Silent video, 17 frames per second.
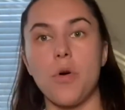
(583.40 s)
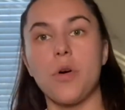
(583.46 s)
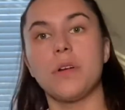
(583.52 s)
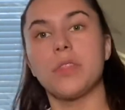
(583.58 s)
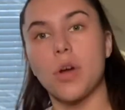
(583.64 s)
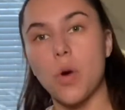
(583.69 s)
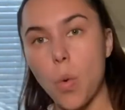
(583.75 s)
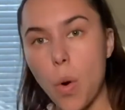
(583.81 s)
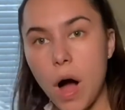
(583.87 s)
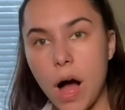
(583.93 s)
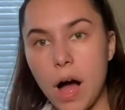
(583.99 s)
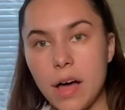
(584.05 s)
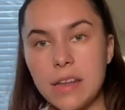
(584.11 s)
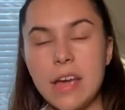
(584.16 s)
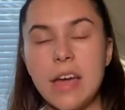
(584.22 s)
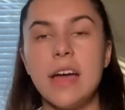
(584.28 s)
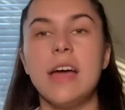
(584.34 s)
in the quad,
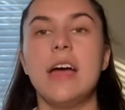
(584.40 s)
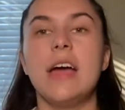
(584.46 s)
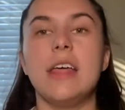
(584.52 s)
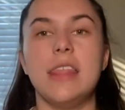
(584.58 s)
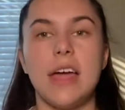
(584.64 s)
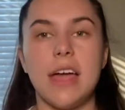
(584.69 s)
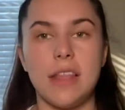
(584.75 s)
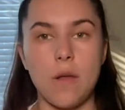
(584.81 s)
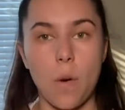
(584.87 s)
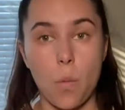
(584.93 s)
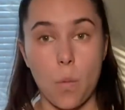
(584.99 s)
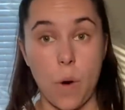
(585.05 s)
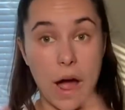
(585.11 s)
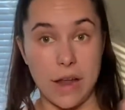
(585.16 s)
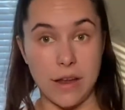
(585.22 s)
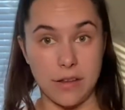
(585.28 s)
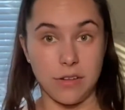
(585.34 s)
then
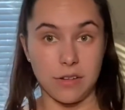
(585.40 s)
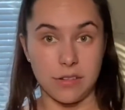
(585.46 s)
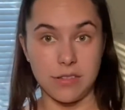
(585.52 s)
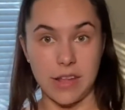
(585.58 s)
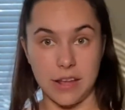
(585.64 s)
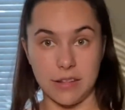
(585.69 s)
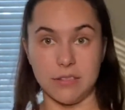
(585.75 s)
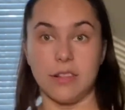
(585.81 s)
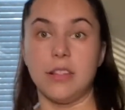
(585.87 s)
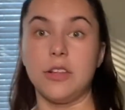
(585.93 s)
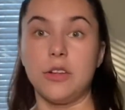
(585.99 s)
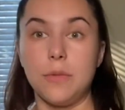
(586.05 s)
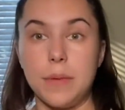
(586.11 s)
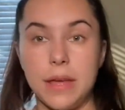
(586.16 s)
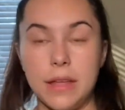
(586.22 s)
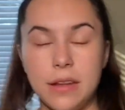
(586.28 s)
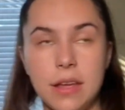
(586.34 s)
widen your stance a little
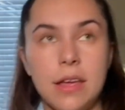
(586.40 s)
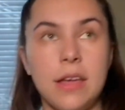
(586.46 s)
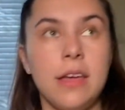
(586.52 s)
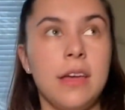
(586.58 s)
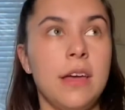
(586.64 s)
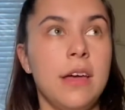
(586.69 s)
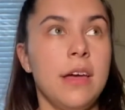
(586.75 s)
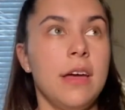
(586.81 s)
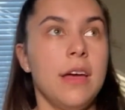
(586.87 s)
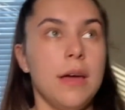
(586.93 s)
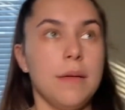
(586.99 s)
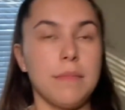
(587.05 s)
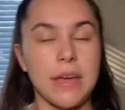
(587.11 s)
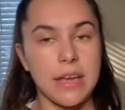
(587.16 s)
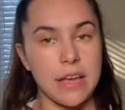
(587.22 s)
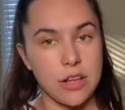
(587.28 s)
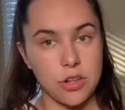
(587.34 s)
bit,
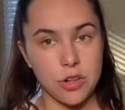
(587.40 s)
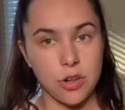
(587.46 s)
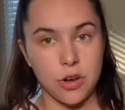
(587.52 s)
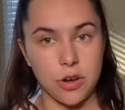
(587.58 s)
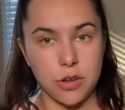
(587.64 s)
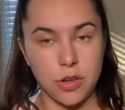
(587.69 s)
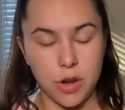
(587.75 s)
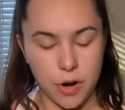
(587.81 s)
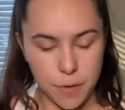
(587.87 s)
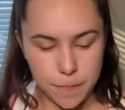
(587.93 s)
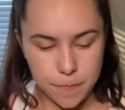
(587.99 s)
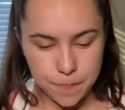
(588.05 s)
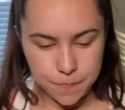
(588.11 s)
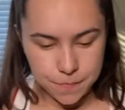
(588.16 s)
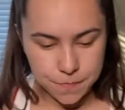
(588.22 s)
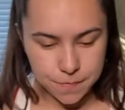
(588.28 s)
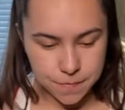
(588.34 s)
making sure your
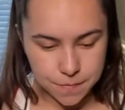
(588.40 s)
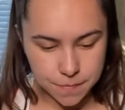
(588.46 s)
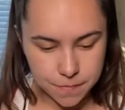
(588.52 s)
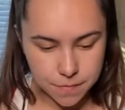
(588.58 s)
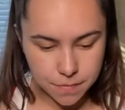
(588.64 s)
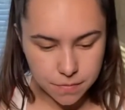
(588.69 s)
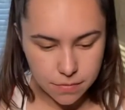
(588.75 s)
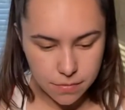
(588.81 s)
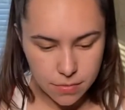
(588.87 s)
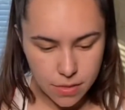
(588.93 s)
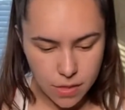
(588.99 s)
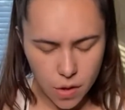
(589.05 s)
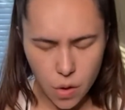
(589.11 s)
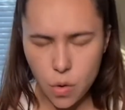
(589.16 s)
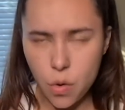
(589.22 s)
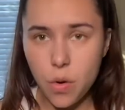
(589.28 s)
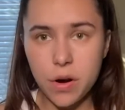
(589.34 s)

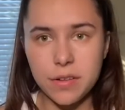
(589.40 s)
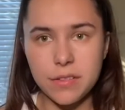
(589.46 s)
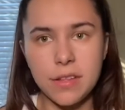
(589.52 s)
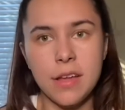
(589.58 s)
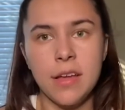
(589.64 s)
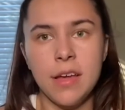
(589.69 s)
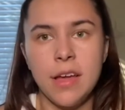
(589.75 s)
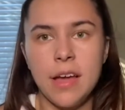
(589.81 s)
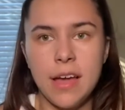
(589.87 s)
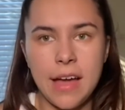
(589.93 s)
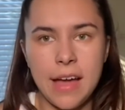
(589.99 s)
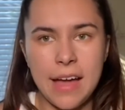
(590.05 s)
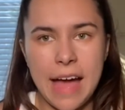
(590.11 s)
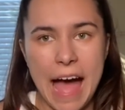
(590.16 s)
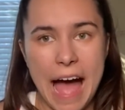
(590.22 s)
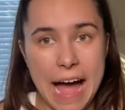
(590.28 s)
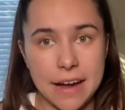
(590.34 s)
core is
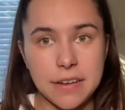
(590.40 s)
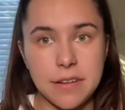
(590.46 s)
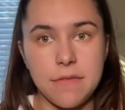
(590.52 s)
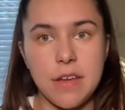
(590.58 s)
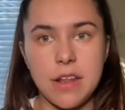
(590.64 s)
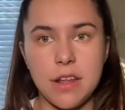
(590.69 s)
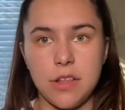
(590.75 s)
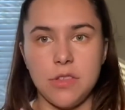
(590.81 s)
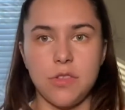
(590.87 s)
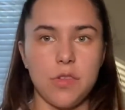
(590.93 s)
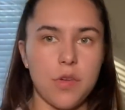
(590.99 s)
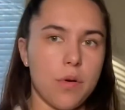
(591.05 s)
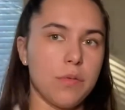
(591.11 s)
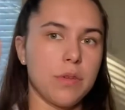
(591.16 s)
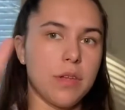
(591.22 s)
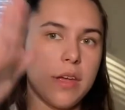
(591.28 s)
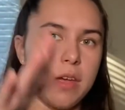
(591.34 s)
activated.
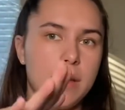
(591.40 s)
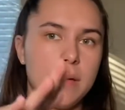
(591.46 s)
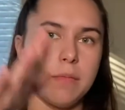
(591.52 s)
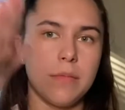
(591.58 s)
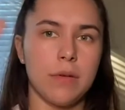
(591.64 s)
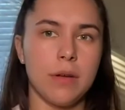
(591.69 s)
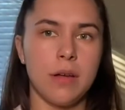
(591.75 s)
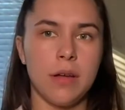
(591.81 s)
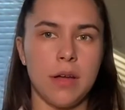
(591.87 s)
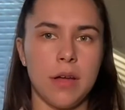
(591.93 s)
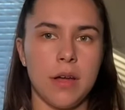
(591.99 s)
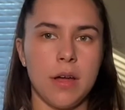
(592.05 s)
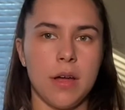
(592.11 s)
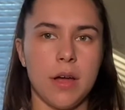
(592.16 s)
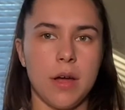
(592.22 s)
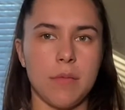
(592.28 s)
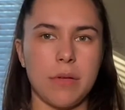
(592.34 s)
Don't
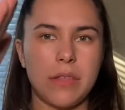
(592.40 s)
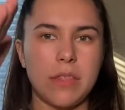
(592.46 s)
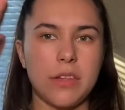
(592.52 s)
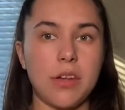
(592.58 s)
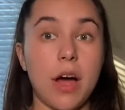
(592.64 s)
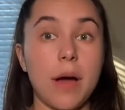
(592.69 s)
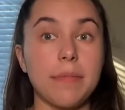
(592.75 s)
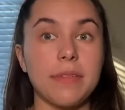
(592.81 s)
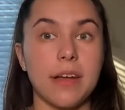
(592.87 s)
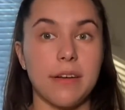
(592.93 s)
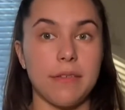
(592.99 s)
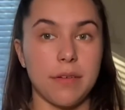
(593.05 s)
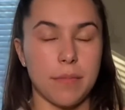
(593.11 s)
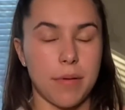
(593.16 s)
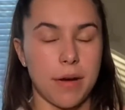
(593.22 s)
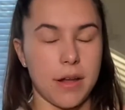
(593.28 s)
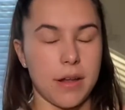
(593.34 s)
bring the top side of your
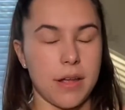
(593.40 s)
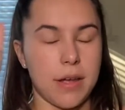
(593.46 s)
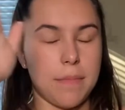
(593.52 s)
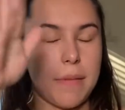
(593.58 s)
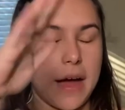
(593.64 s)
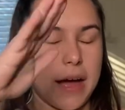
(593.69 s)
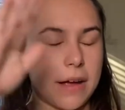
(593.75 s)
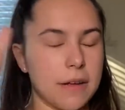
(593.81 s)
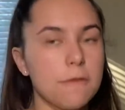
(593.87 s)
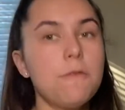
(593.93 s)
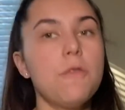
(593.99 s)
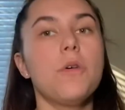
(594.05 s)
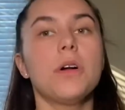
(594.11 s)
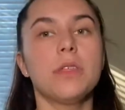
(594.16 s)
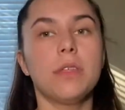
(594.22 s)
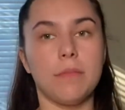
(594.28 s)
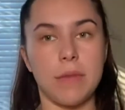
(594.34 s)
body back and forth.
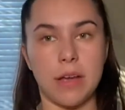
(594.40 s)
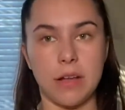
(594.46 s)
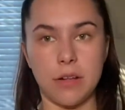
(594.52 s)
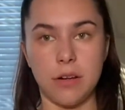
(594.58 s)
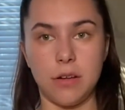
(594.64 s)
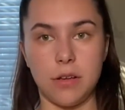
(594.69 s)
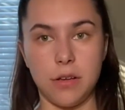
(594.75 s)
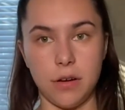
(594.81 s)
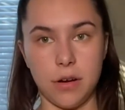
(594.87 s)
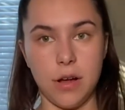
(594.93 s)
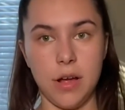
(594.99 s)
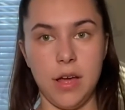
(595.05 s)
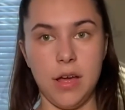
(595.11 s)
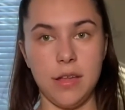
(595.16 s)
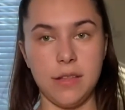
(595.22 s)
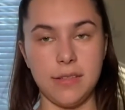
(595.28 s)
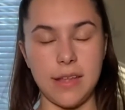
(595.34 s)
Make sure you're
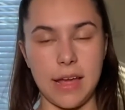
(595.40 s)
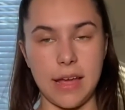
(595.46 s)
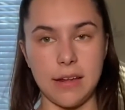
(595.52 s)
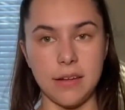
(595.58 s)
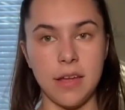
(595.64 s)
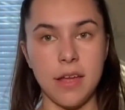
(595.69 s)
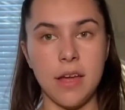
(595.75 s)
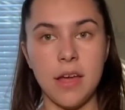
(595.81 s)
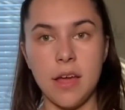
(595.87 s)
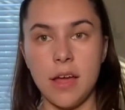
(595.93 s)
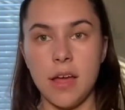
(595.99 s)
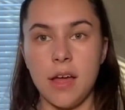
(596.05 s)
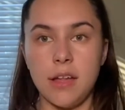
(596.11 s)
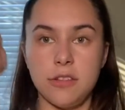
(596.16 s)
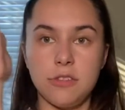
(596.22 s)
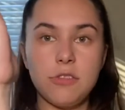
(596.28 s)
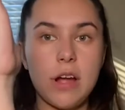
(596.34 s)
staying
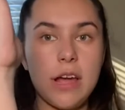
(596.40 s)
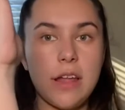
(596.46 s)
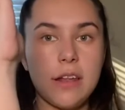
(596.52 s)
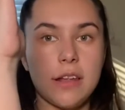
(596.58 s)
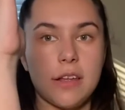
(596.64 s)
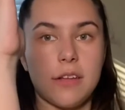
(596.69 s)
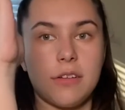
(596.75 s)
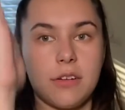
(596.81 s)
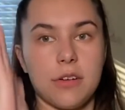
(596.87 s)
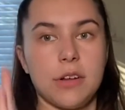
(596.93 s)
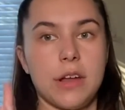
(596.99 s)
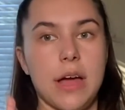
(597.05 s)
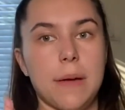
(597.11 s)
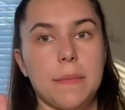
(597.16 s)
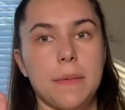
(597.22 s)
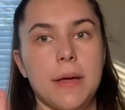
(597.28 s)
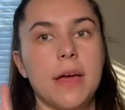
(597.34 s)
straight and you're going
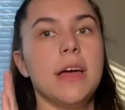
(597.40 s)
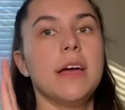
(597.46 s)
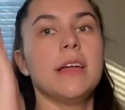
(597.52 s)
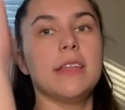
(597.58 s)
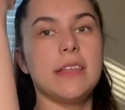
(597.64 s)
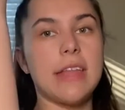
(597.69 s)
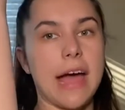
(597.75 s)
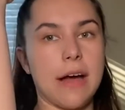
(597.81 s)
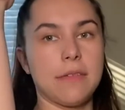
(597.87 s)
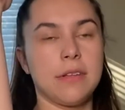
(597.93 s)
up and down.